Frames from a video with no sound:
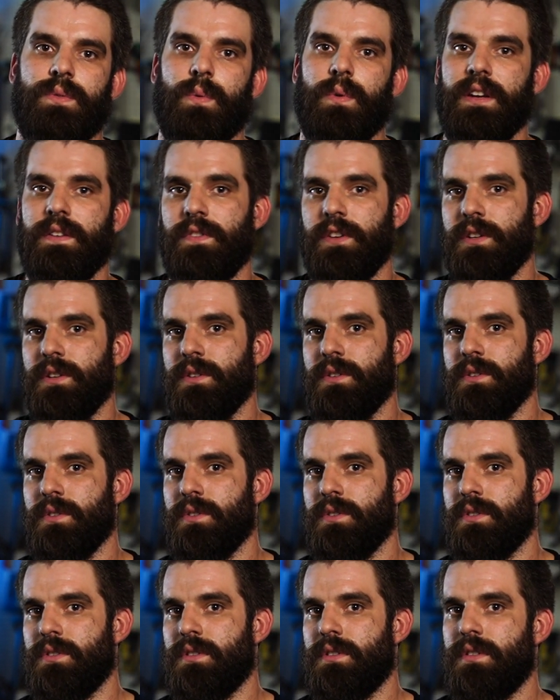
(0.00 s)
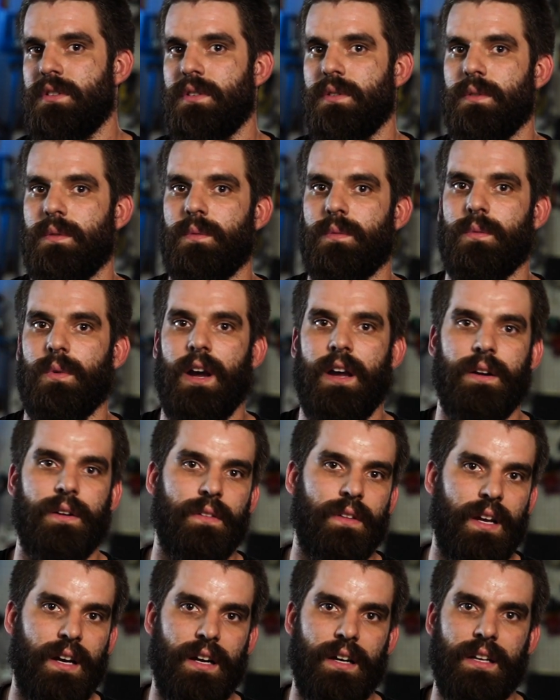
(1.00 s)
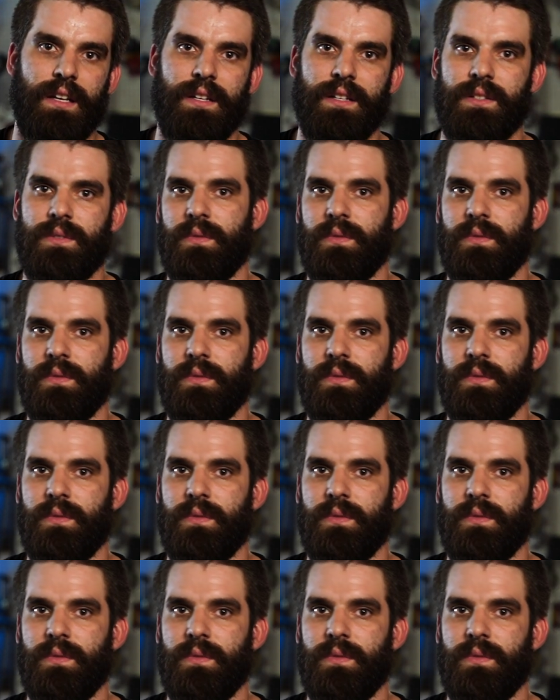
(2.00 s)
We've used Rhino Linings,